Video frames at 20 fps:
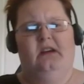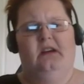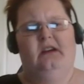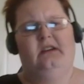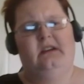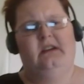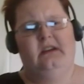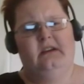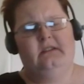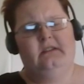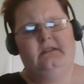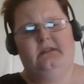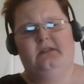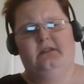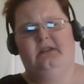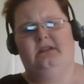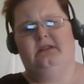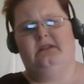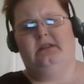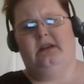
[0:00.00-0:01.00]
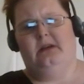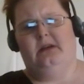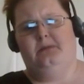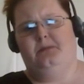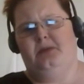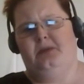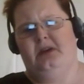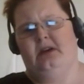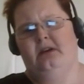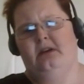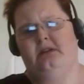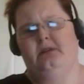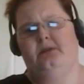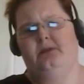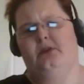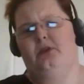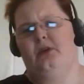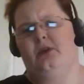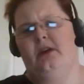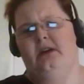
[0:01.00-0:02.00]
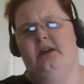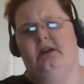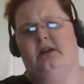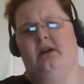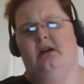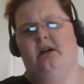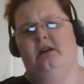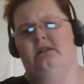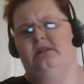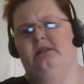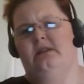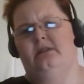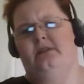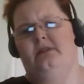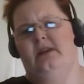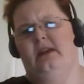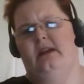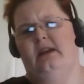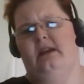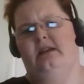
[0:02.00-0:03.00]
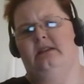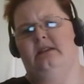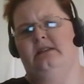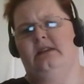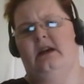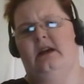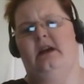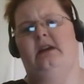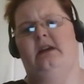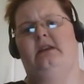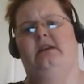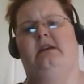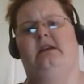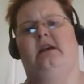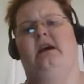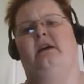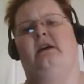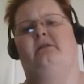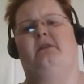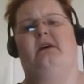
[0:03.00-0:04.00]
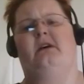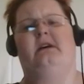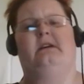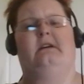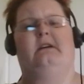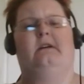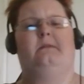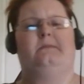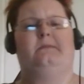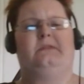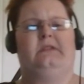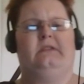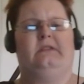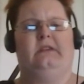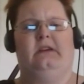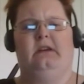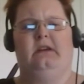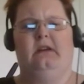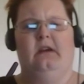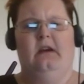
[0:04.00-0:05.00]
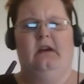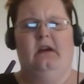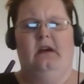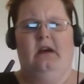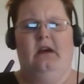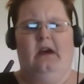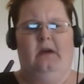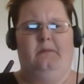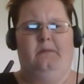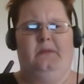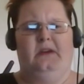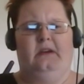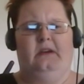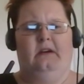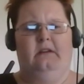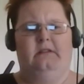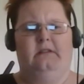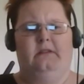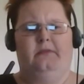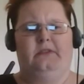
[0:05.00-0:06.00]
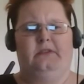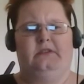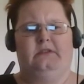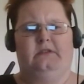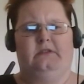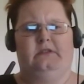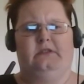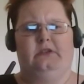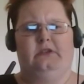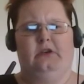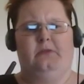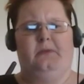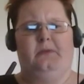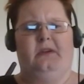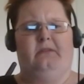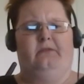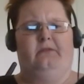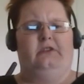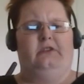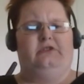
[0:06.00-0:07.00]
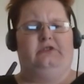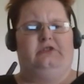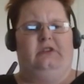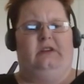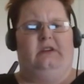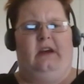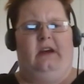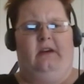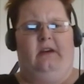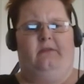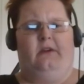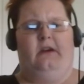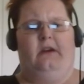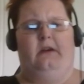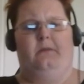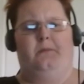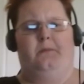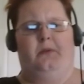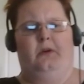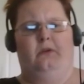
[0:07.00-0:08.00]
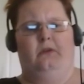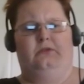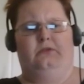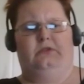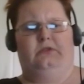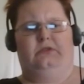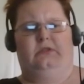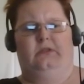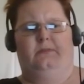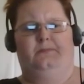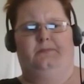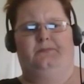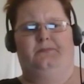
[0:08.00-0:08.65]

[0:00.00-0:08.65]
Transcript: And he answered and said, Because of a great cause of anxiety have I come to thee, and because of a disturbing vision have I approached.